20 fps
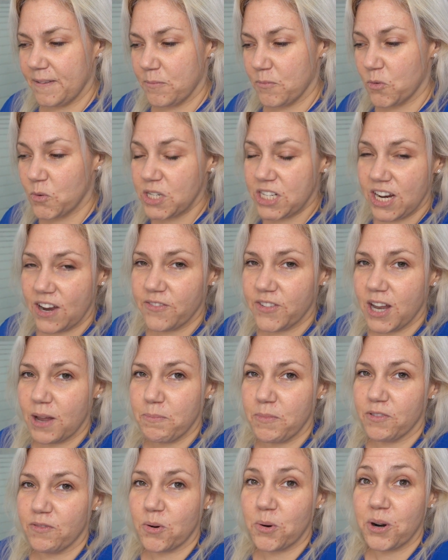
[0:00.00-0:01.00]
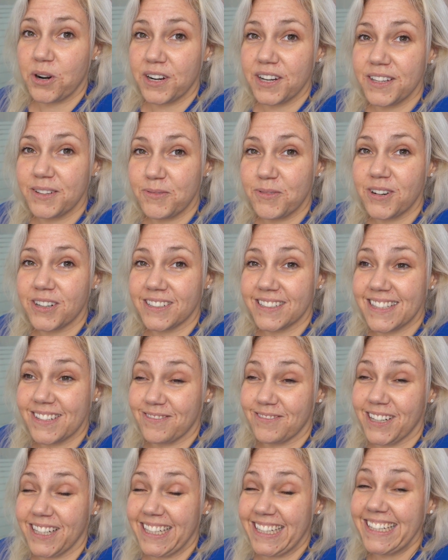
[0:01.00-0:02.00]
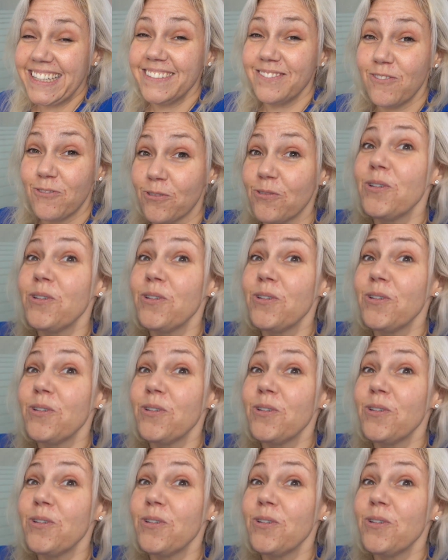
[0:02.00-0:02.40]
Which I've done before, and it works really good,